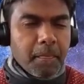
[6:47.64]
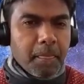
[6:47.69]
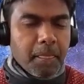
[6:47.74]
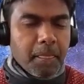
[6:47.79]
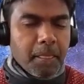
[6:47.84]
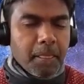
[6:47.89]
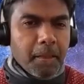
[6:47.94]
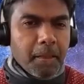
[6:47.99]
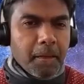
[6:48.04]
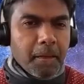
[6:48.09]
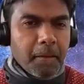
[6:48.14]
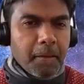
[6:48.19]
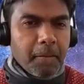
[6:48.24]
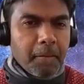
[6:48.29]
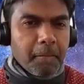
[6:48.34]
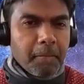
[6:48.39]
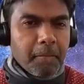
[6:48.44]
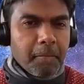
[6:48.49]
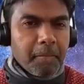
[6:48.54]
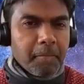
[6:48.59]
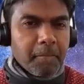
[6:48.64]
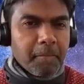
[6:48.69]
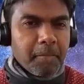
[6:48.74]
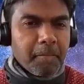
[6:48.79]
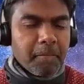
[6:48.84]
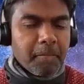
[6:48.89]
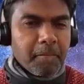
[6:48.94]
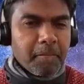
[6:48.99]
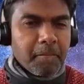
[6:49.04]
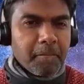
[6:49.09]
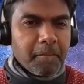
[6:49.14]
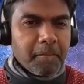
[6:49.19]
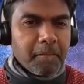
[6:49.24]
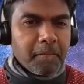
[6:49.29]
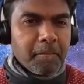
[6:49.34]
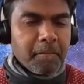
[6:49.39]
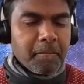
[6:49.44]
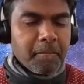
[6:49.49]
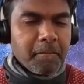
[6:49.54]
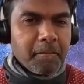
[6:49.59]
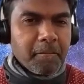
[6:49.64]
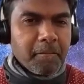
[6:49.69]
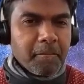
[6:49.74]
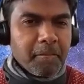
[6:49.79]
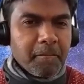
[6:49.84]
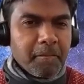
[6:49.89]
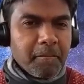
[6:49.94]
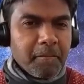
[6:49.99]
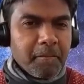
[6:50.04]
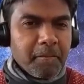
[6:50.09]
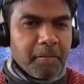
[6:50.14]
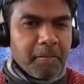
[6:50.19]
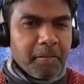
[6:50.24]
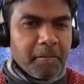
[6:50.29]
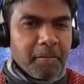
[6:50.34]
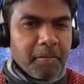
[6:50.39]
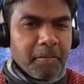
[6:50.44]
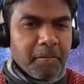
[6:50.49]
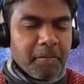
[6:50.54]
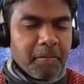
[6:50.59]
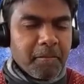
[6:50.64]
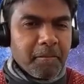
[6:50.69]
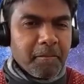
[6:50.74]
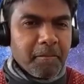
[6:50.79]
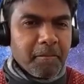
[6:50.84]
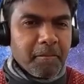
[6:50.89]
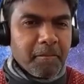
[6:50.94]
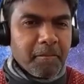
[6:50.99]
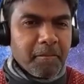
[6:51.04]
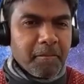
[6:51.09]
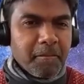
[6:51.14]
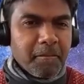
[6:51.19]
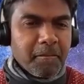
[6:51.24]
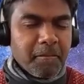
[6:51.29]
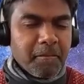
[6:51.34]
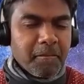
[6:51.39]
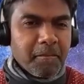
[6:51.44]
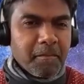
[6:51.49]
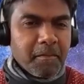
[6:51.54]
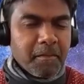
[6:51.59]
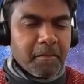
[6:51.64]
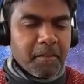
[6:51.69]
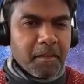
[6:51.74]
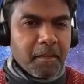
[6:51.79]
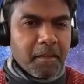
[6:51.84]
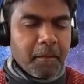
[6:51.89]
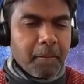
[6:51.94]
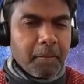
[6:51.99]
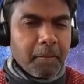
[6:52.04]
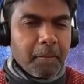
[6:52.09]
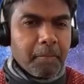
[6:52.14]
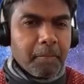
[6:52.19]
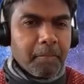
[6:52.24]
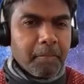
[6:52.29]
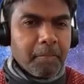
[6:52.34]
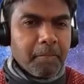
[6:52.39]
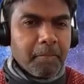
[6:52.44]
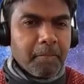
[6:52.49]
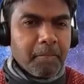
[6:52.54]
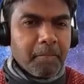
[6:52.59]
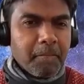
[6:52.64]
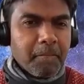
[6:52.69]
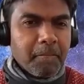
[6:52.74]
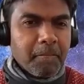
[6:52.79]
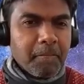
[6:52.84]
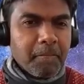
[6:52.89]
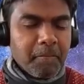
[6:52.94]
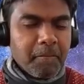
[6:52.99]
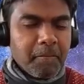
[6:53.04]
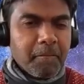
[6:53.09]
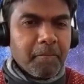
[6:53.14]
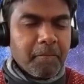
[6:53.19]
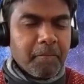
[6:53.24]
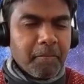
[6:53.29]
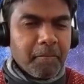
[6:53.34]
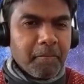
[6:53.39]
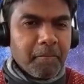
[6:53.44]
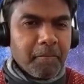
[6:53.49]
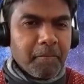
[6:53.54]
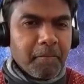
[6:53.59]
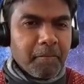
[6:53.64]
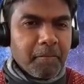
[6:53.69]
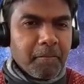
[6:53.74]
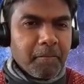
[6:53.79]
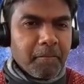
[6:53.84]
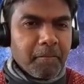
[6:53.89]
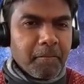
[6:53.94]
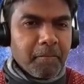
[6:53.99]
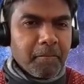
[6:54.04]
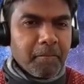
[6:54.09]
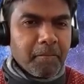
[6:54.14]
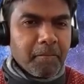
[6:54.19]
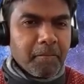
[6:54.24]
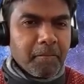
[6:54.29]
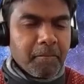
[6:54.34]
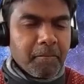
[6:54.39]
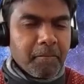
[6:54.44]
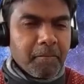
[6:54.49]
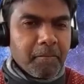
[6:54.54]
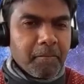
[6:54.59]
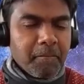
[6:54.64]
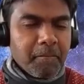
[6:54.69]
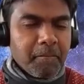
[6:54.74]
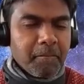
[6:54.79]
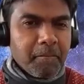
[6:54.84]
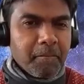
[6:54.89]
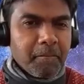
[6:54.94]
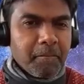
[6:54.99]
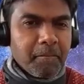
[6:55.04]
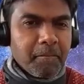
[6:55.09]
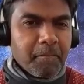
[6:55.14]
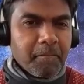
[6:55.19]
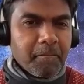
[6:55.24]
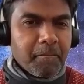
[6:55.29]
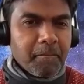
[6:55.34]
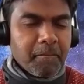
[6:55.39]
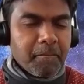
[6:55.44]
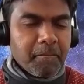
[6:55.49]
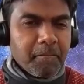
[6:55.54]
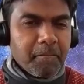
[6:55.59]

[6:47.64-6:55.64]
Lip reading: No words are spoken by the person on screen.